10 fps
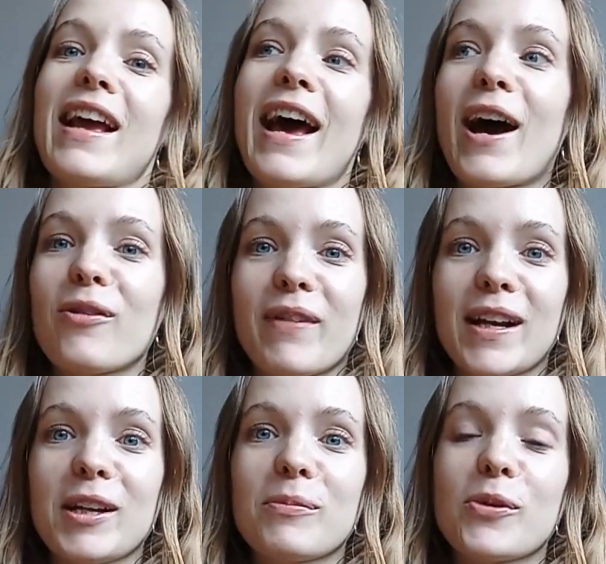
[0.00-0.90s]
how
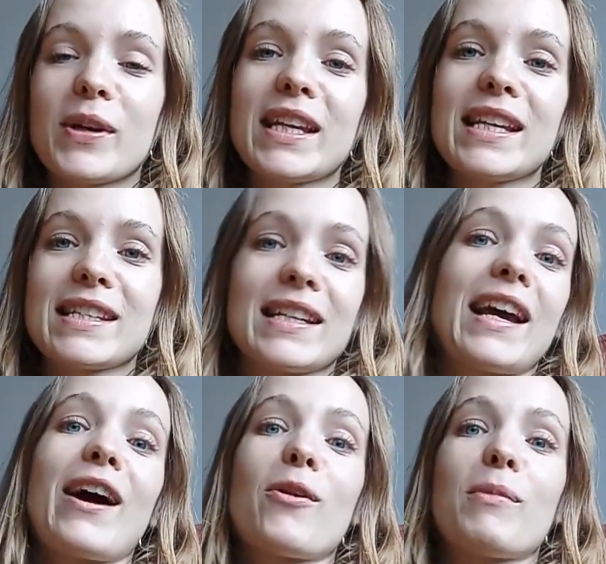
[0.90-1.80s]
valuable it is and
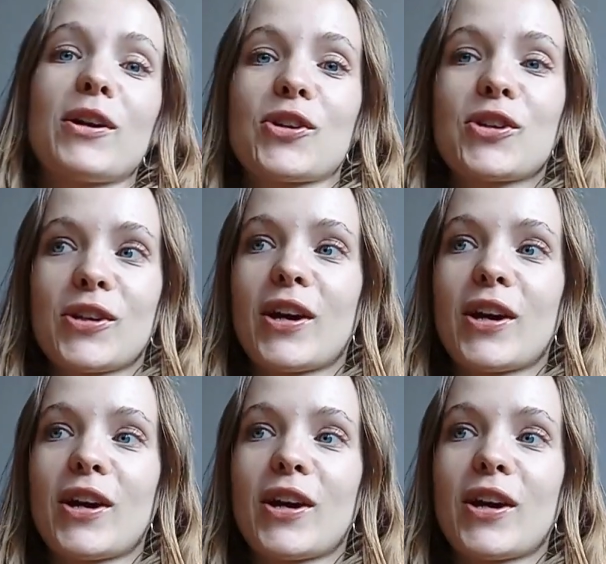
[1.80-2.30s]
how much